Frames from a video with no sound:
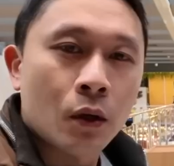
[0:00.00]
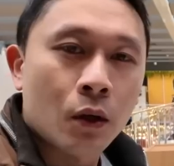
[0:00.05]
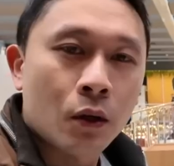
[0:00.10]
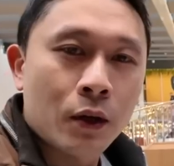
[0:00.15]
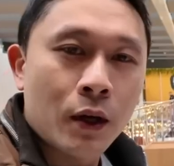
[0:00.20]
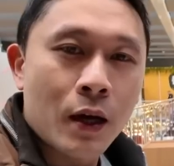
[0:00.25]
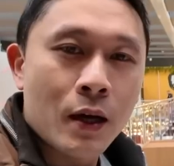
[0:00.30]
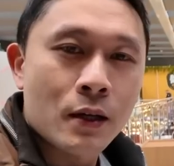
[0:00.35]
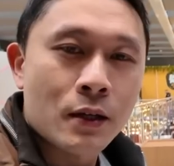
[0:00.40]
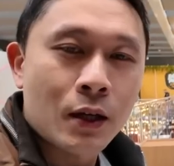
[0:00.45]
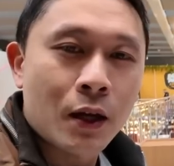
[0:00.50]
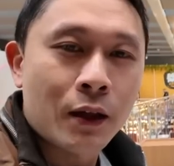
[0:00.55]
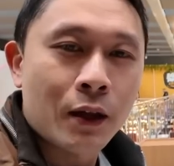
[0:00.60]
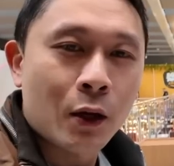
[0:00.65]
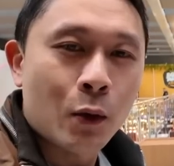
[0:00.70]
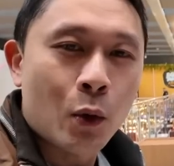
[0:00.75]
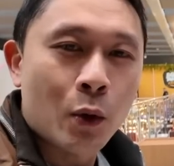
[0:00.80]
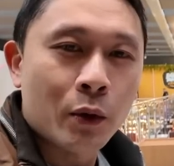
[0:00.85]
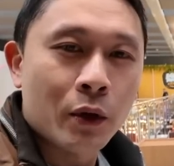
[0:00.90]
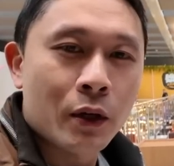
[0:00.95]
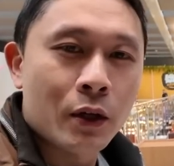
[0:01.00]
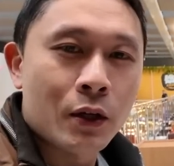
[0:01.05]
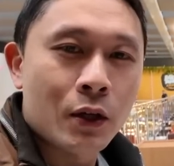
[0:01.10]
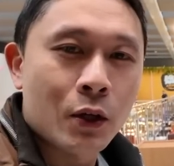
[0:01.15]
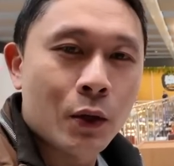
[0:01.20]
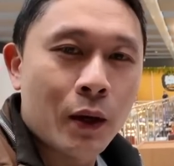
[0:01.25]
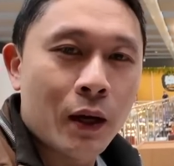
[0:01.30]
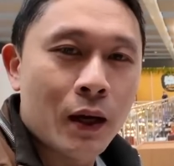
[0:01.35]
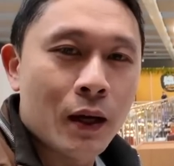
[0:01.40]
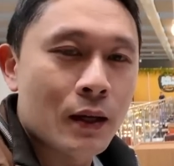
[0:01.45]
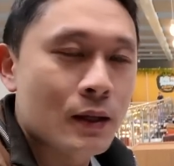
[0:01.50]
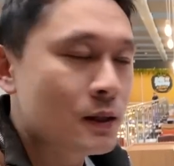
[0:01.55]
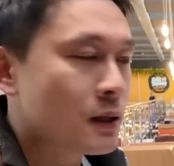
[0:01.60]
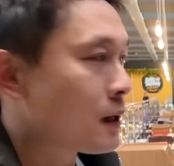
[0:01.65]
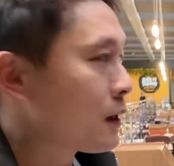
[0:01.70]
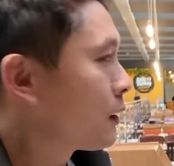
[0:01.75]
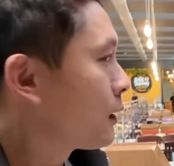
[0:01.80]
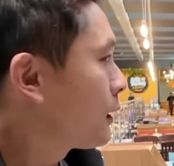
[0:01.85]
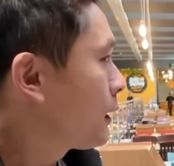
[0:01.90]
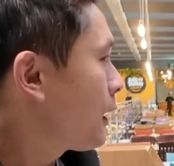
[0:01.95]
Okay, so I think what I'm going to do is
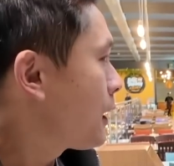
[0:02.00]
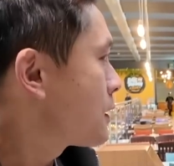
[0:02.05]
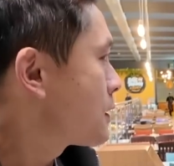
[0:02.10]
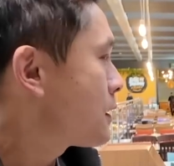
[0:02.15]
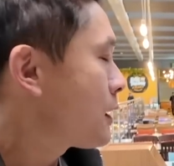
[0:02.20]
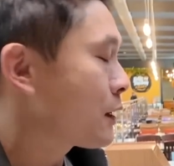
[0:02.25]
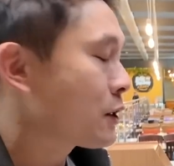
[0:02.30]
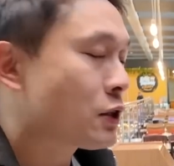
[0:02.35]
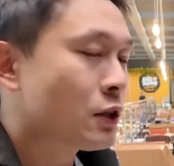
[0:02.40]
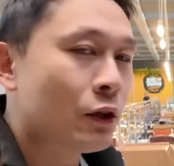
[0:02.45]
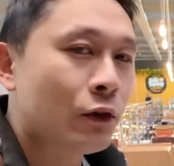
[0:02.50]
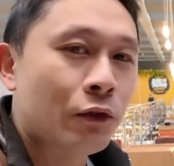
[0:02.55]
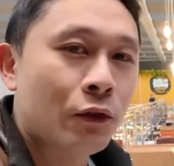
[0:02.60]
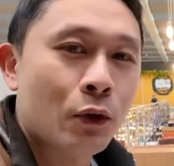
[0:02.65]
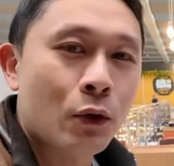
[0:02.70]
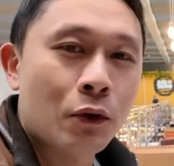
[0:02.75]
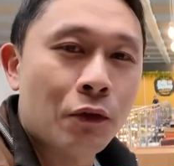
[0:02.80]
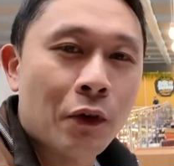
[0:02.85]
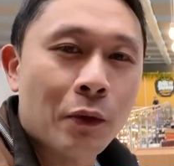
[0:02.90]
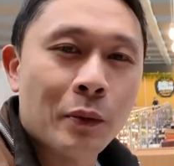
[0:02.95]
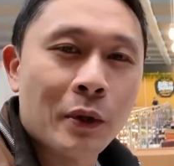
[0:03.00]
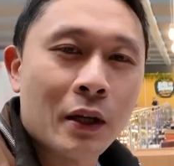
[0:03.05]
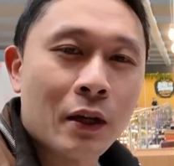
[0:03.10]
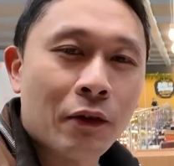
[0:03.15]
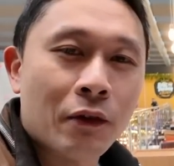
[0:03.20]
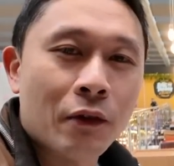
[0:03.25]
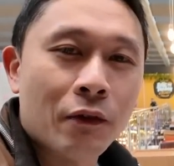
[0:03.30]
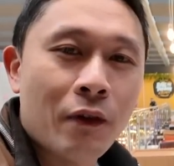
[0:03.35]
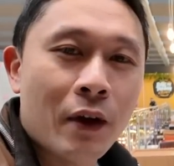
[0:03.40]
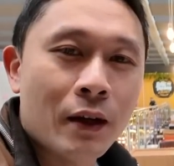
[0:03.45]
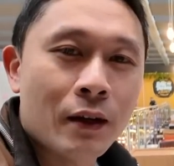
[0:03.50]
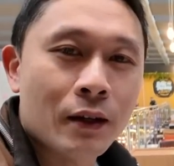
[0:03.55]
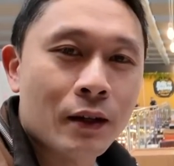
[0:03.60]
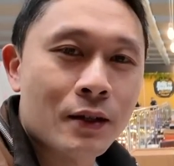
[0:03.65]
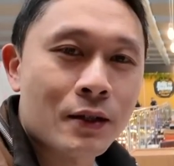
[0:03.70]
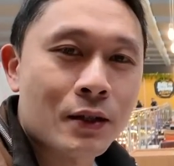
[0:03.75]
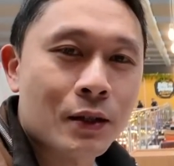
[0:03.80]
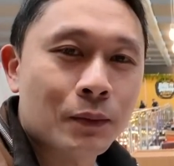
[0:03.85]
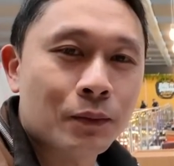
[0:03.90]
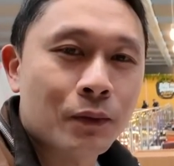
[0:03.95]
get a selection of food from the different
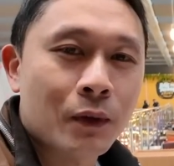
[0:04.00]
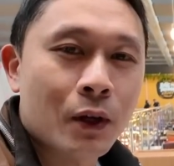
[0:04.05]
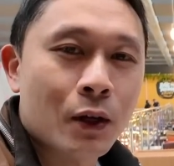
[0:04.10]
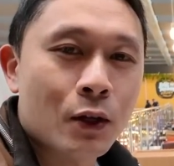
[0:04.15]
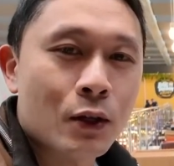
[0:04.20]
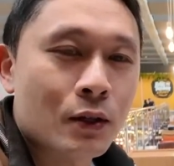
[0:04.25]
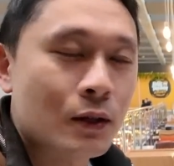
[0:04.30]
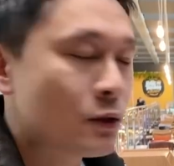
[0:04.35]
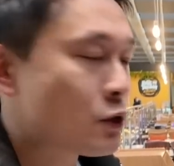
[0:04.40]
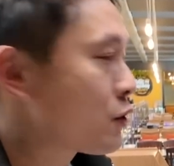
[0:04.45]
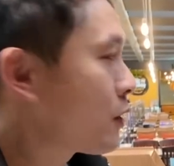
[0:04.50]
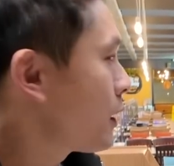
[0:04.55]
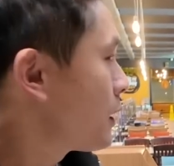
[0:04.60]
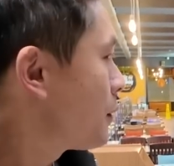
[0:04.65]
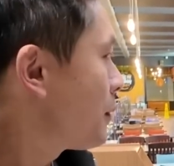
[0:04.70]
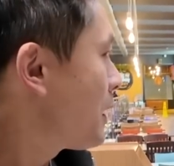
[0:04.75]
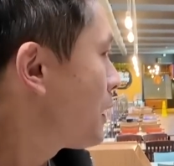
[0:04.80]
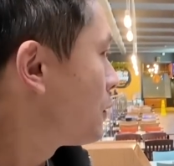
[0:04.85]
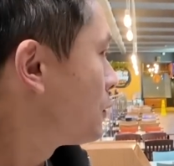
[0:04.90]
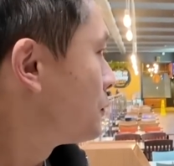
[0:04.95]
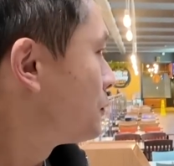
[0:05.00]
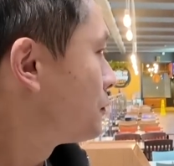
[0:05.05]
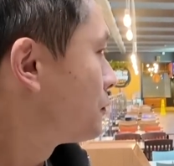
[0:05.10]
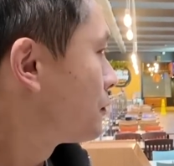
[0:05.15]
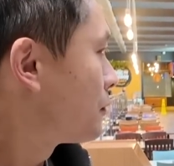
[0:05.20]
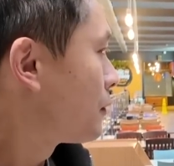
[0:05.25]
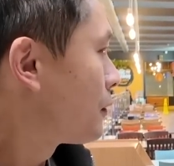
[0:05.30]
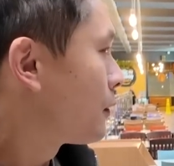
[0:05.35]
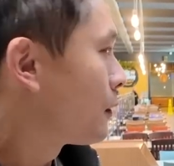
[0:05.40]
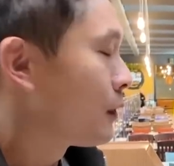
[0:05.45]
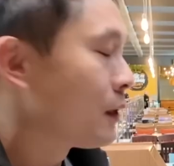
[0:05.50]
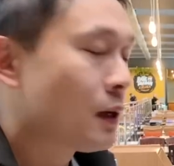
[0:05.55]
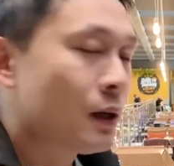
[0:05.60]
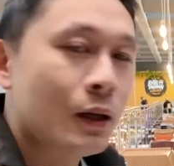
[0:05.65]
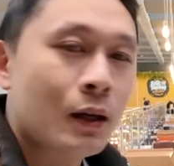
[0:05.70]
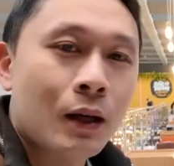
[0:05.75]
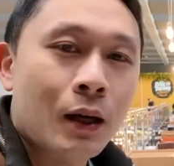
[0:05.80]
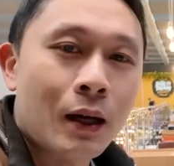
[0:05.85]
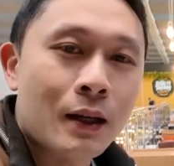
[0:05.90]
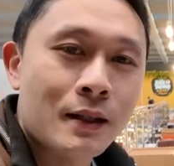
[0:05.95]
vendors and try them out.
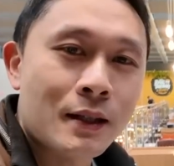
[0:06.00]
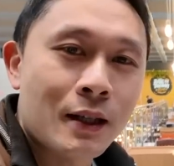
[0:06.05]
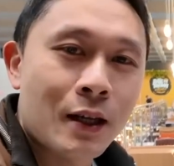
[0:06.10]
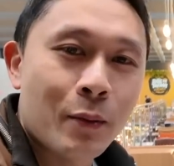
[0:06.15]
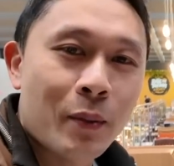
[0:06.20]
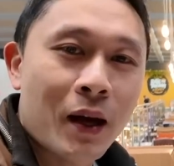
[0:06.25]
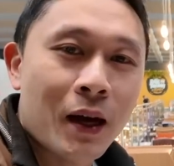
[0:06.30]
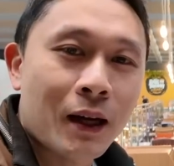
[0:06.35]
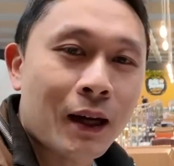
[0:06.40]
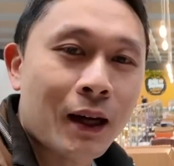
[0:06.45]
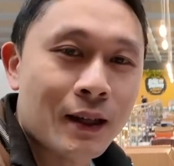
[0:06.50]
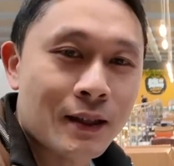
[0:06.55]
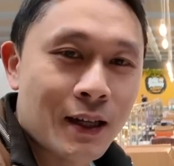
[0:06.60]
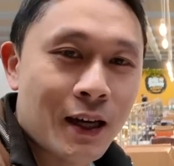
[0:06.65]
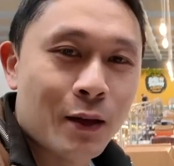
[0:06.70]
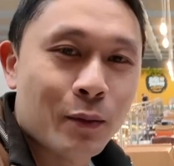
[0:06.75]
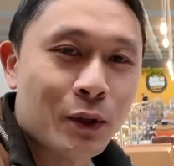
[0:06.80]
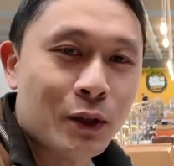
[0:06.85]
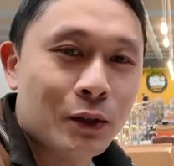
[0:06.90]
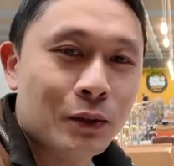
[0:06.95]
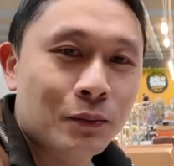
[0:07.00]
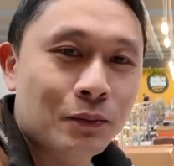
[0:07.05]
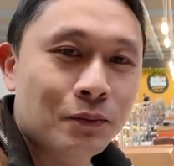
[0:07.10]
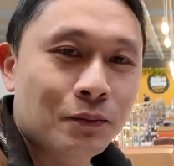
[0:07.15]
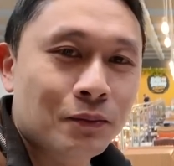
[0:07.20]
I'll see you back at a table.